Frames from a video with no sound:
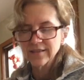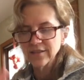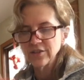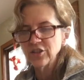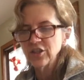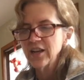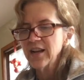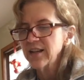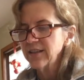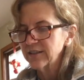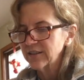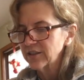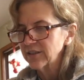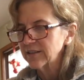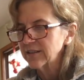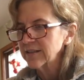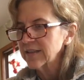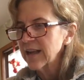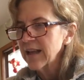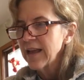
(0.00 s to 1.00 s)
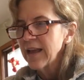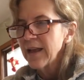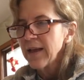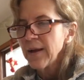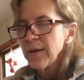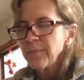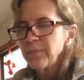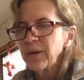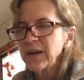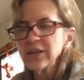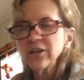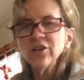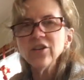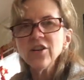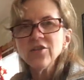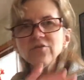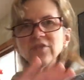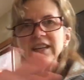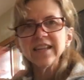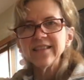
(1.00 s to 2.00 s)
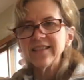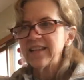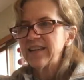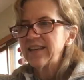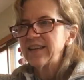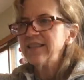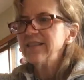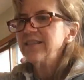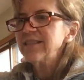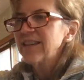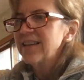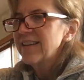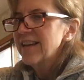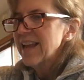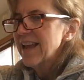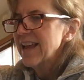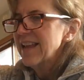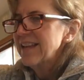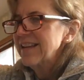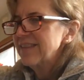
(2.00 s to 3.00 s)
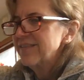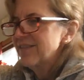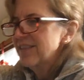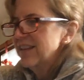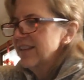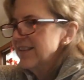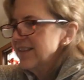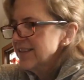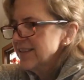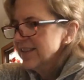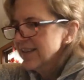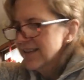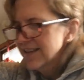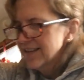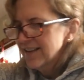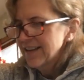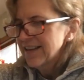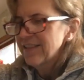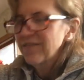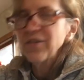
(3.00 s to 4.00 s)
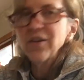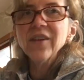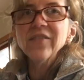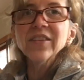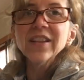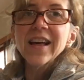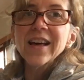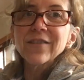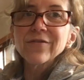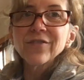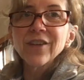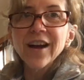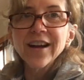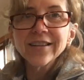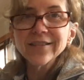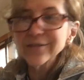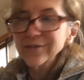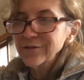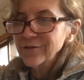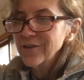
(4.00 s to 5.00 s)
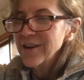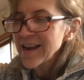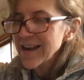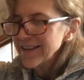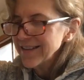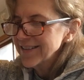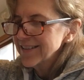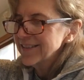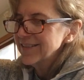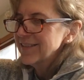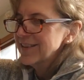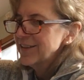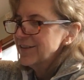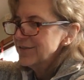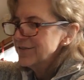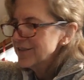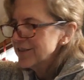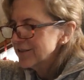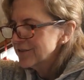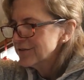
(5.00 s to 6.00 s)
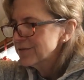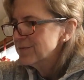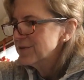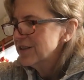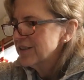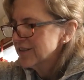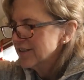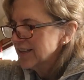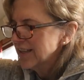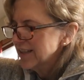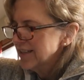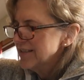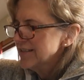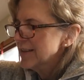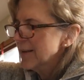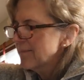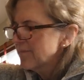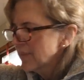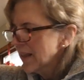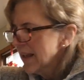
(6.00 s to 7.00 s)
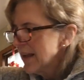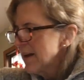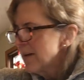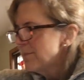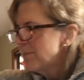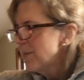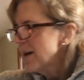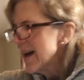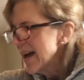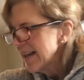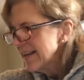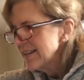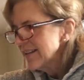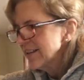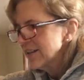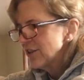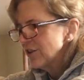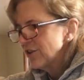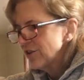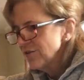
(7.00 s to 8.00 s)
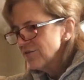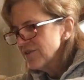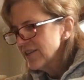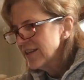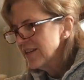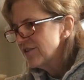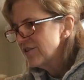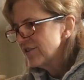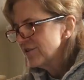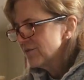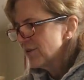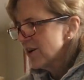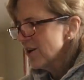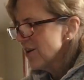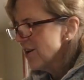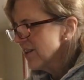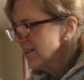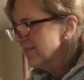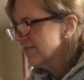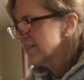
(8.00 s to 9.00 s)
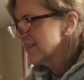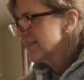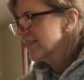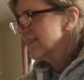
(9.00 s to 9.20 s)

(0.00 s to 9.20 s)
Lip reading: a geologist. But you don't need these, any of these. If you have a lot of rocks, great, use those with your kids. But you can do all of this